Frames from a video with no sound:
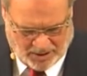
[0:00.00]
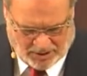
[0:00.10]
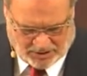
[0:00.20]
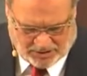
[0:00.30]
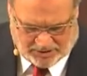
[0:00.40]
in
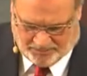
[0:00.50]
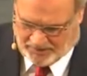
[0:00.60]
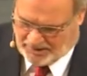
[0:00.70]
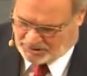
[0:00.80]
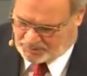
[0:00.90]
verse
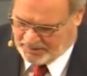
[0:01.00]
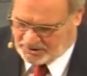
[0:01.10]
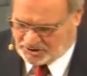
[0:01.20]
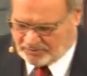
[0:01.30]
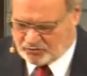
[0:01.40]
3,
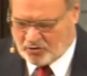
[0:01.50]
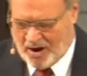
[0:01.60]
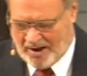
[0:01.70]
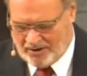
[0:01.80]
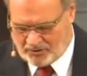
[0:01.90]

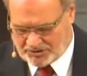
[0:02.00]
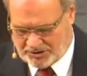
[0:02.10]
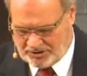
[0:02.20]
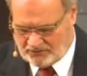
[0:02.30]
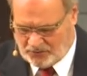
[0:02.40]
he
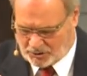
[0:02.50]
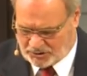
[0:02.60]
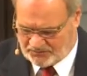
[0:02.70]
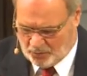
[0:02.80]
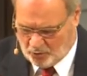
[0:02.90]
speaks of
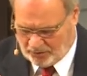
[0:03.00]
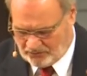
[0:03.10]
trials,